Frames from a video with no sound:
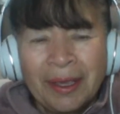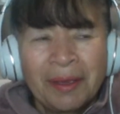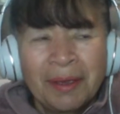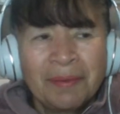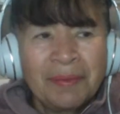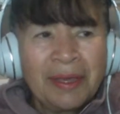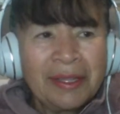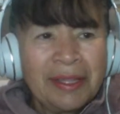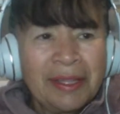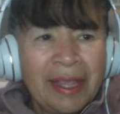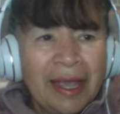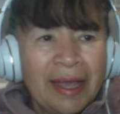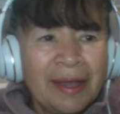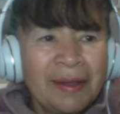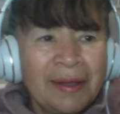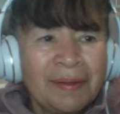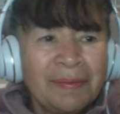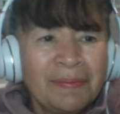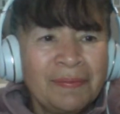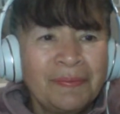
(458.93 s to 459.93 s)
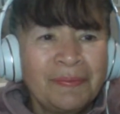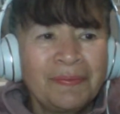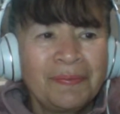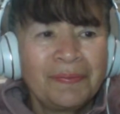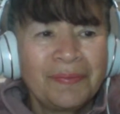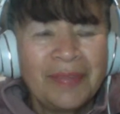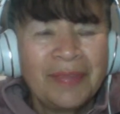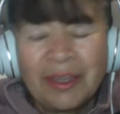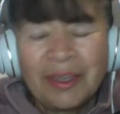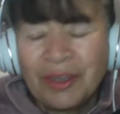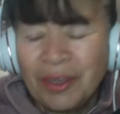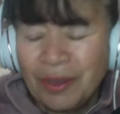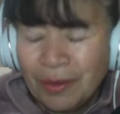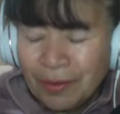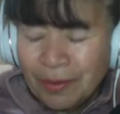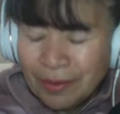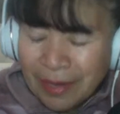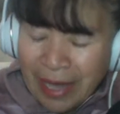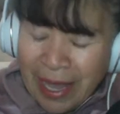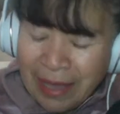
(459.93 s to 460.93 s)
But thank
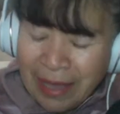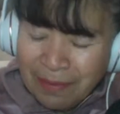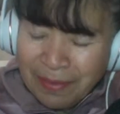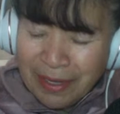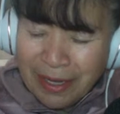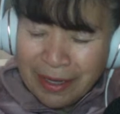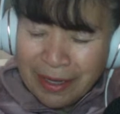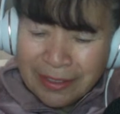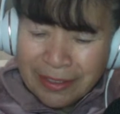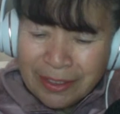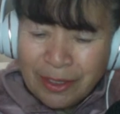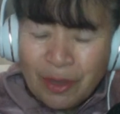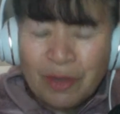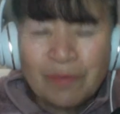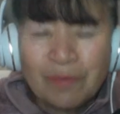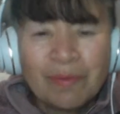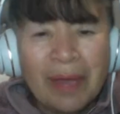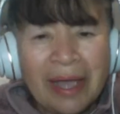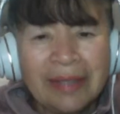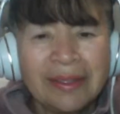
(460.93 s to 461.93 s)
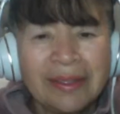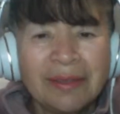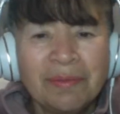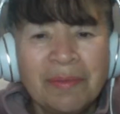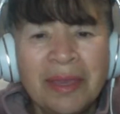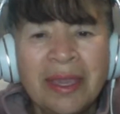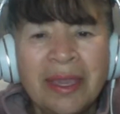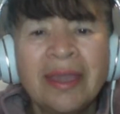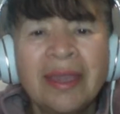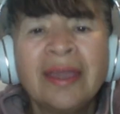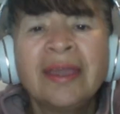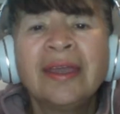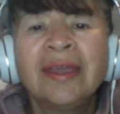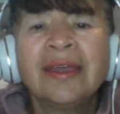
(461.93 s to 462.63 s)
you, God, because you invited me